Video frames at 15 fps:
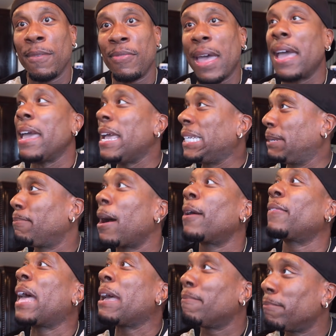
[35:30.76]
that he's
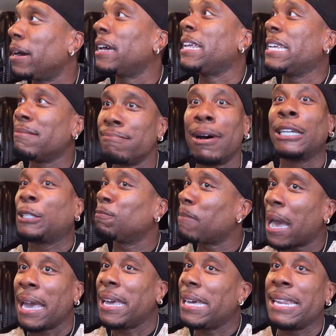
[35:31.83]
about that money and muscle
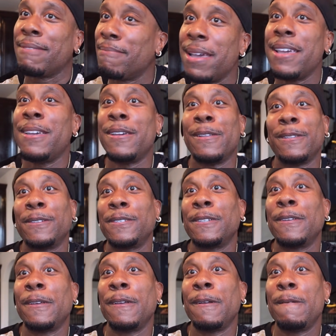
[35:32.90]
by any means.
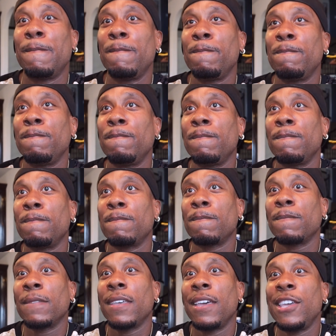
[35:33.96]

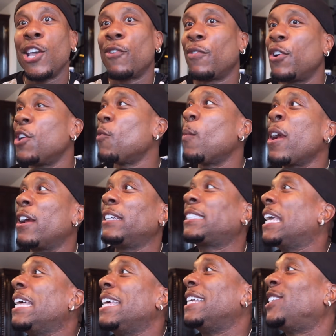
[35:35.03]
He over here wearing
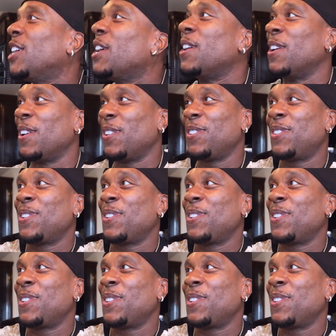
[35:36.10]
skinny jeans.